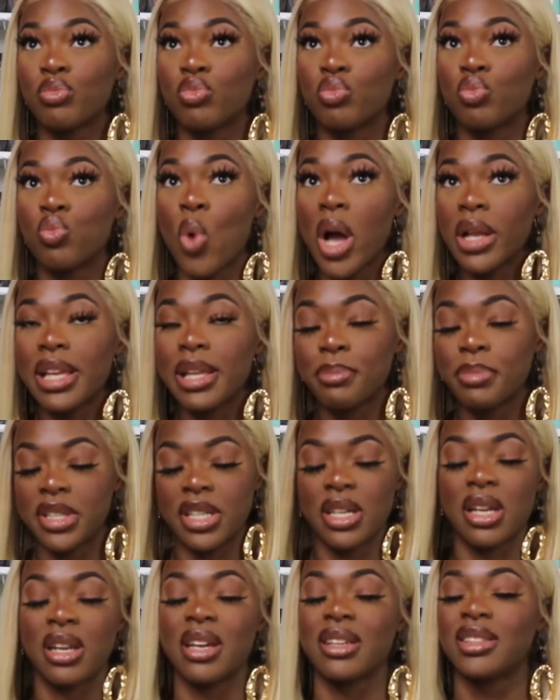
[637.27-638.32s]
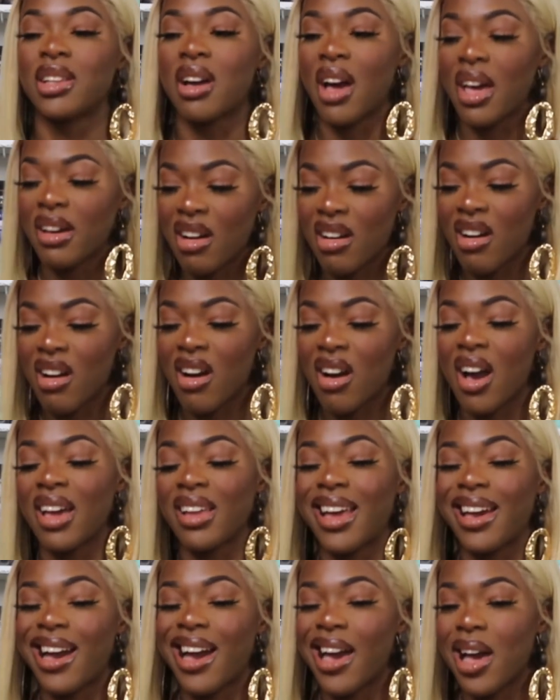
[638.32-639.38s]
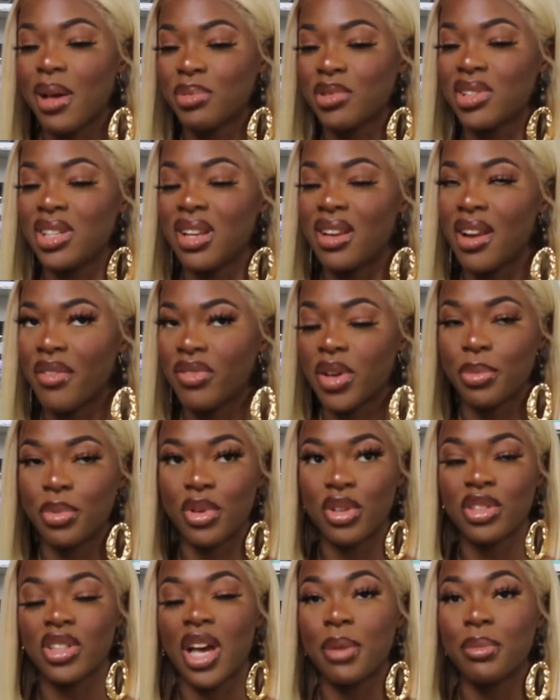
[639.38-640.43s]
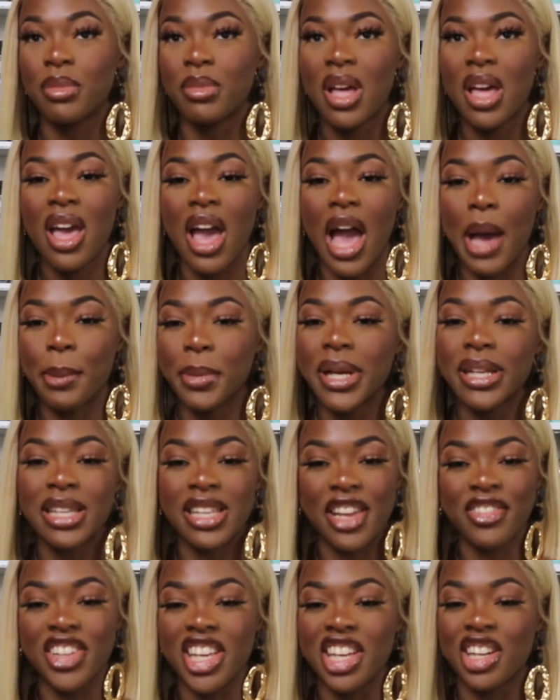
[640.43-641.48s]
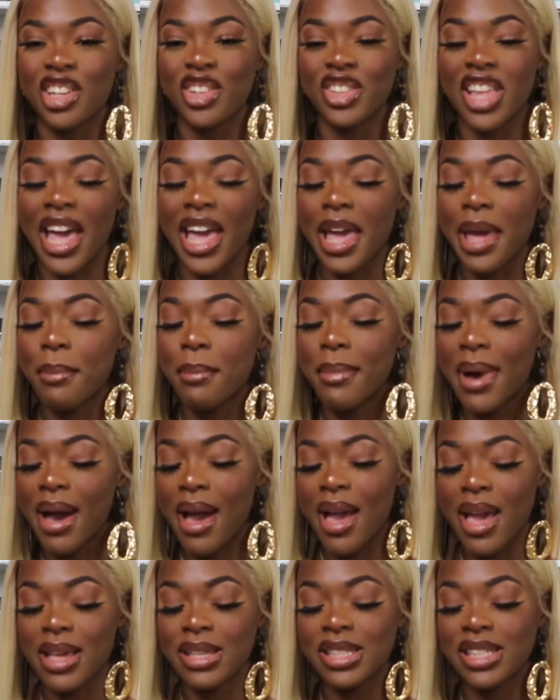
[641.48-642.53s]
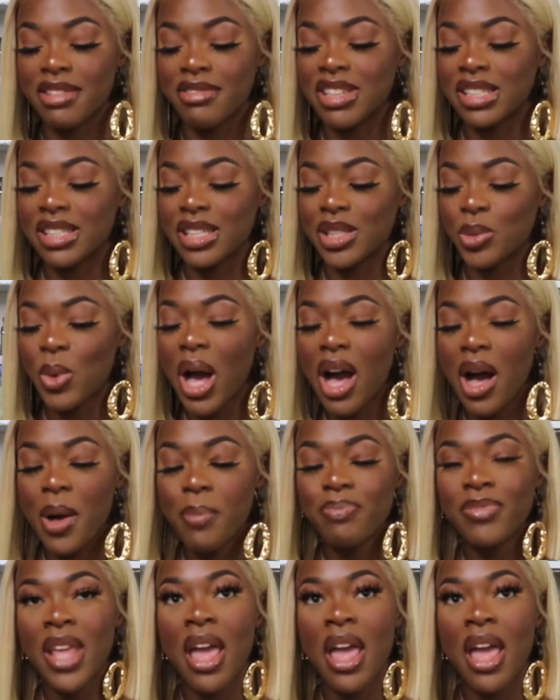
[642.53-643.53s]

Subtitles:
One in particular is Tiger Heart. I absolutely love that book, so I'm going to definitely include that in my series as well.